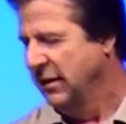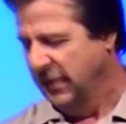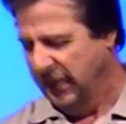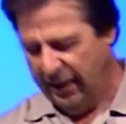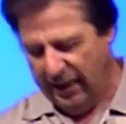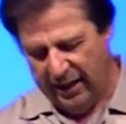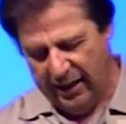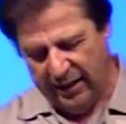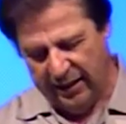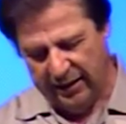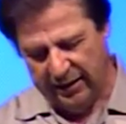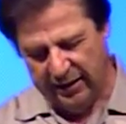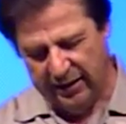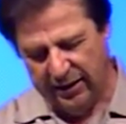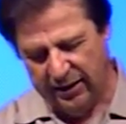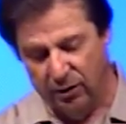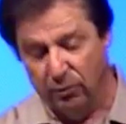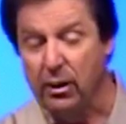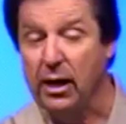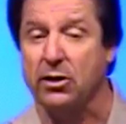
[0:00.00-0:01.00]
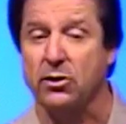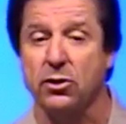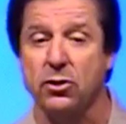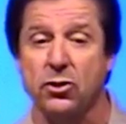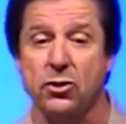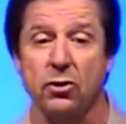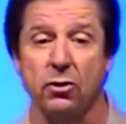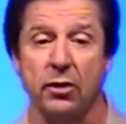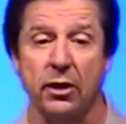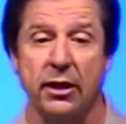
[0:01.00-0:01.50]
And uh, the rest of the
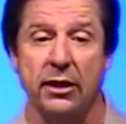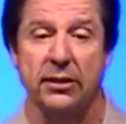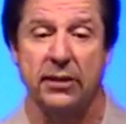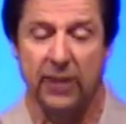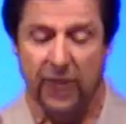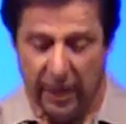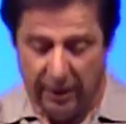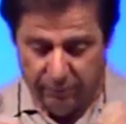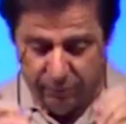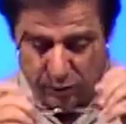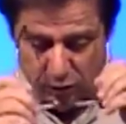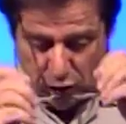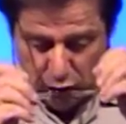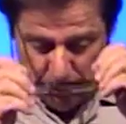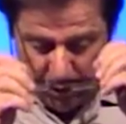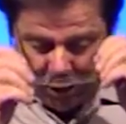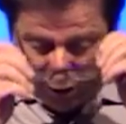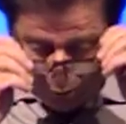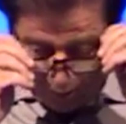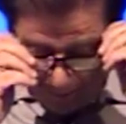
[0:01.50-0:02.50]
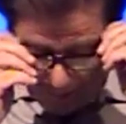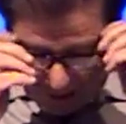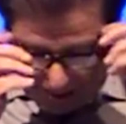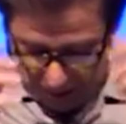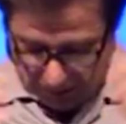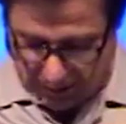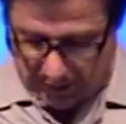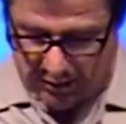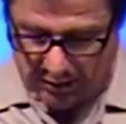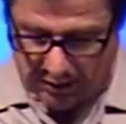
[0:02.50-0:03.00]
story is he left with 23
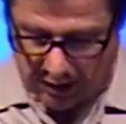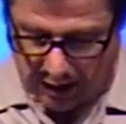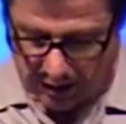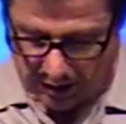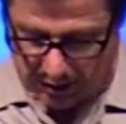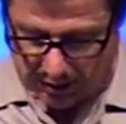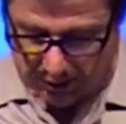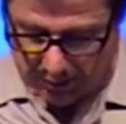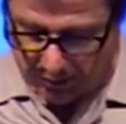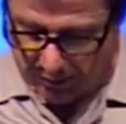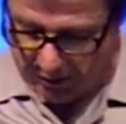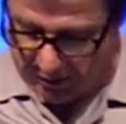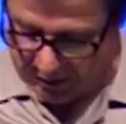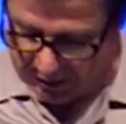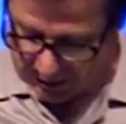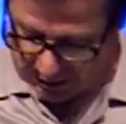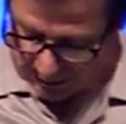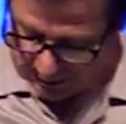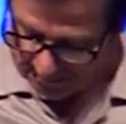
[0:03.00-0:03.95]
boxes of chocolate chip cookies.